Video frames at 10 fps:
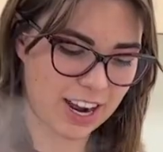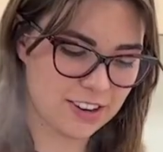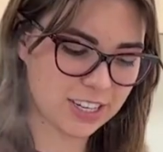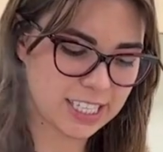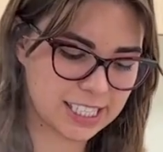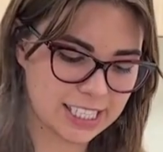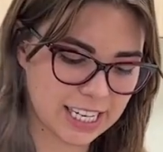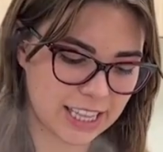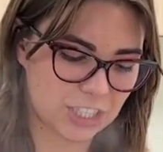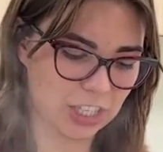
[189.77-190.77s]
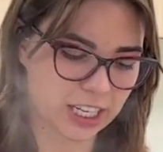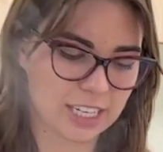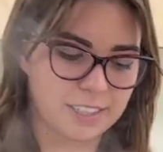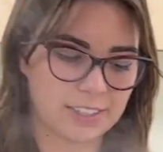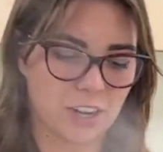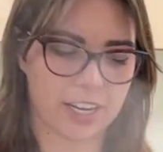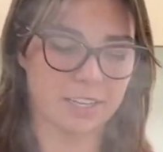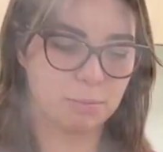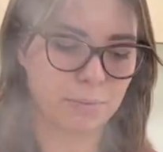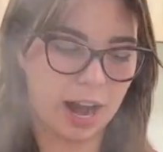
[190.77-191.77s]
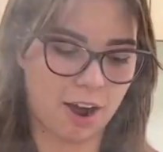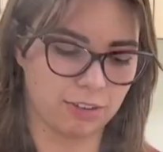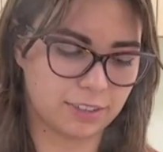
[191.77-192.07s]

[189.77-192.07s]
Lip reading: you can see the chicken is starting to brown.